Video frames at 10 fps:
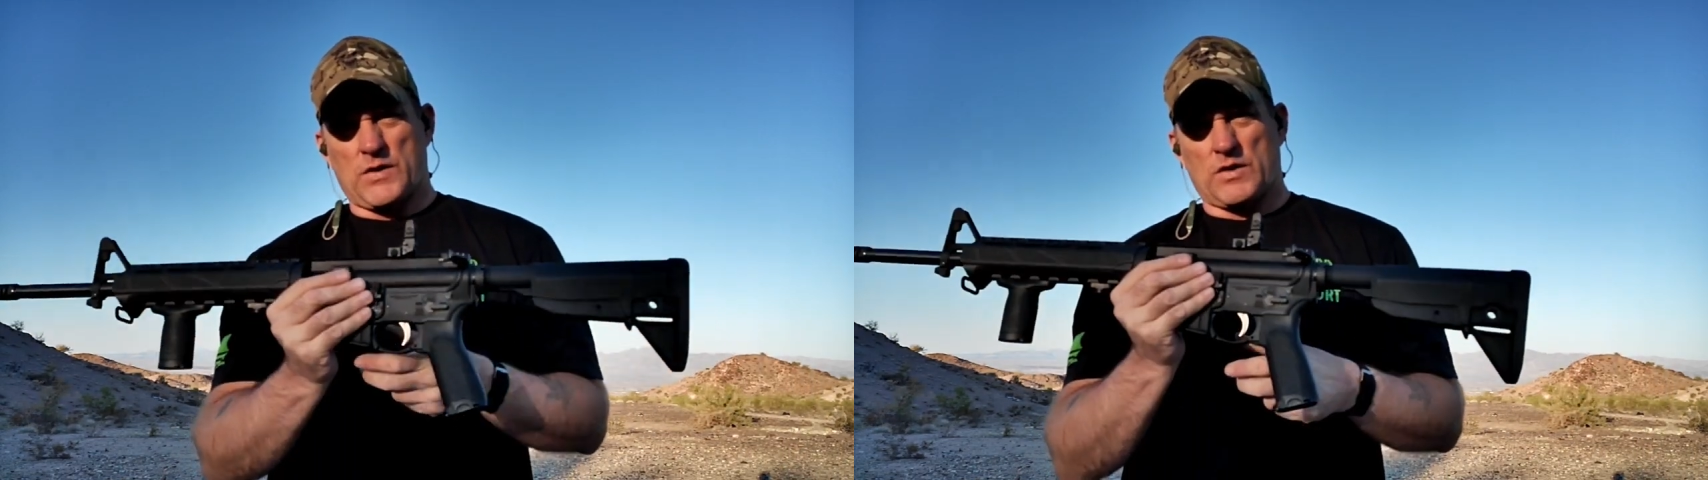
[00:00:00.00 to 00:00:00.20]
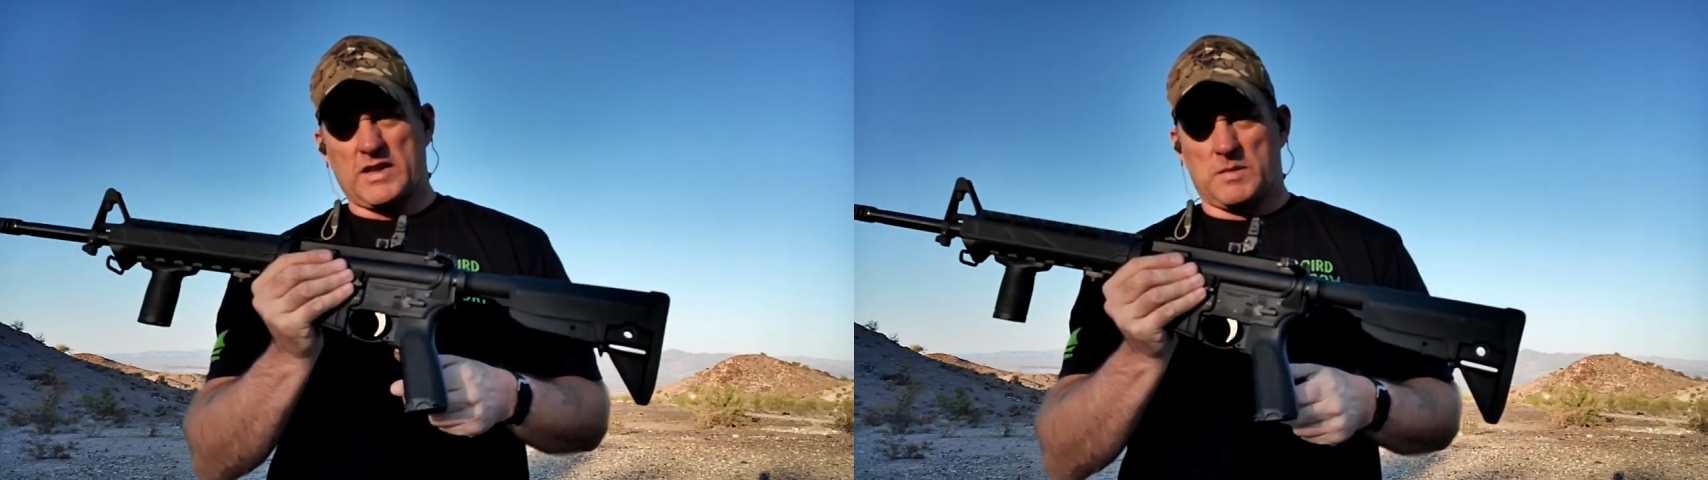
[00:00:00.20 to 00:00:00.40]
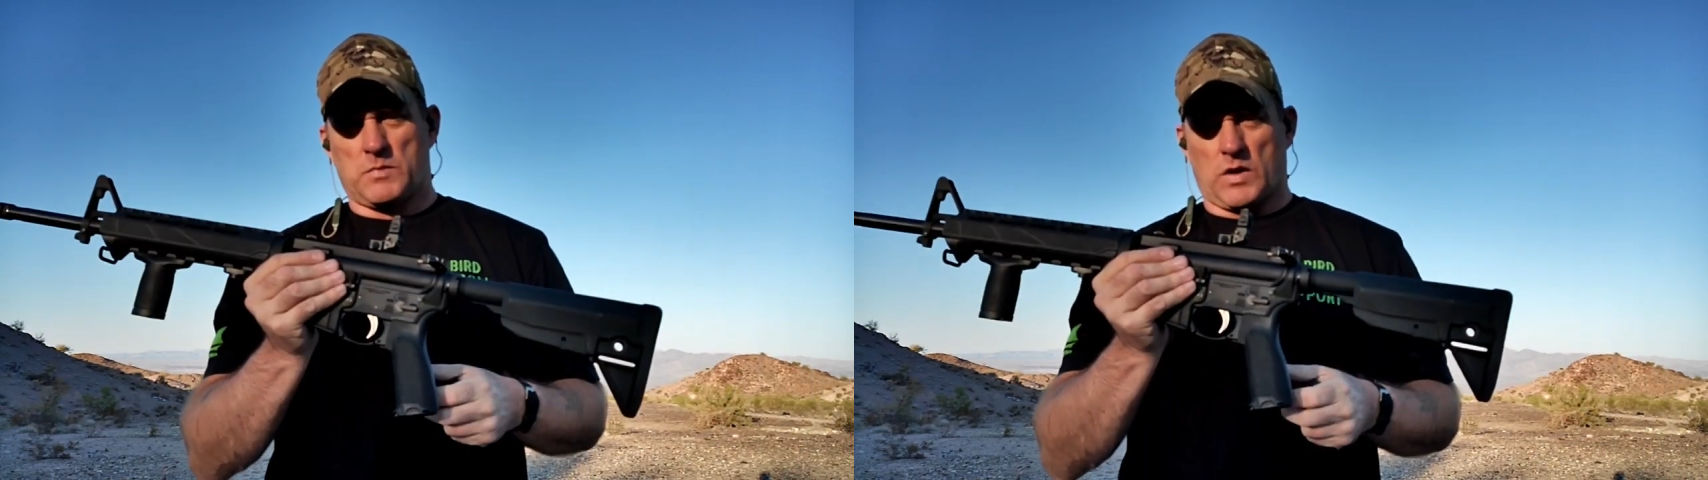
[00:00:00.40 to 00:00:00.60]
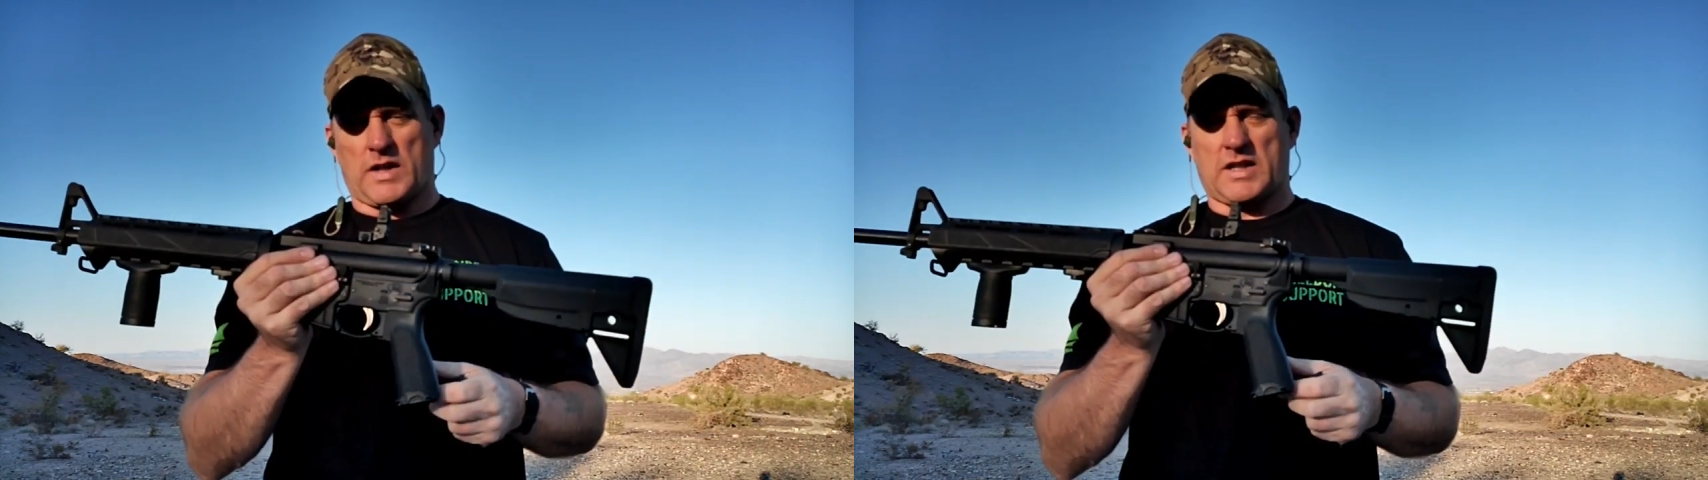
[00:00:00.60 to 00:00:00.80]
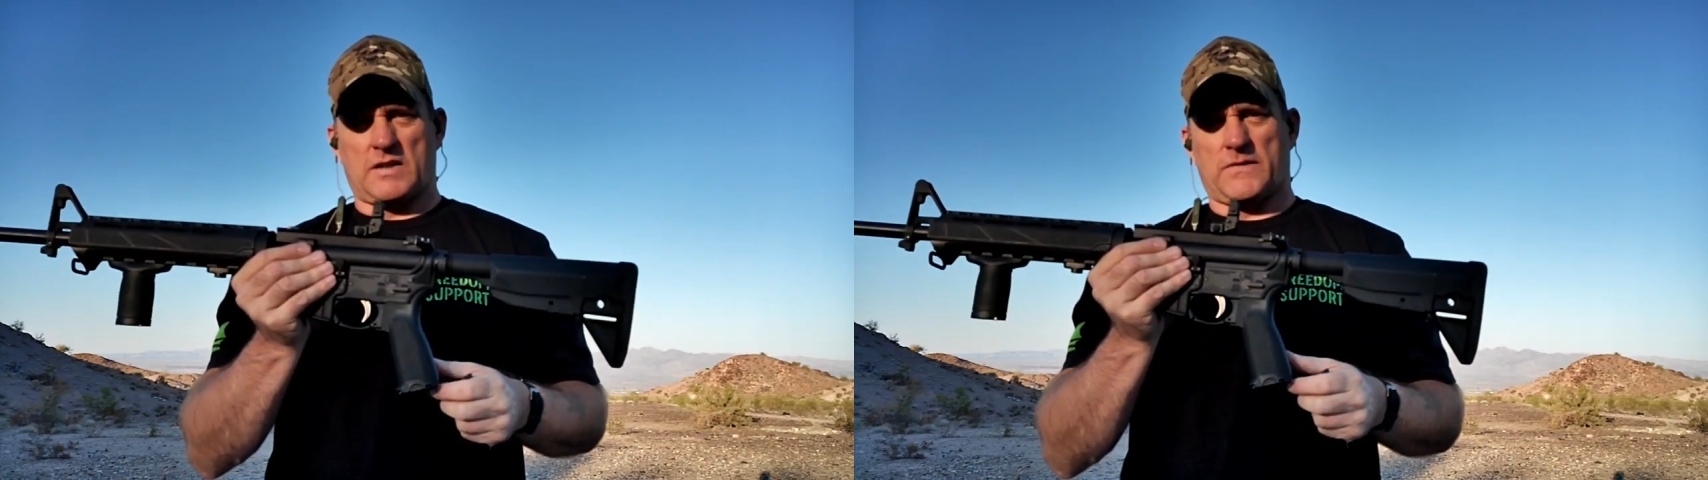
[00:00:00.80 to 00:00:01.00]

you're in the market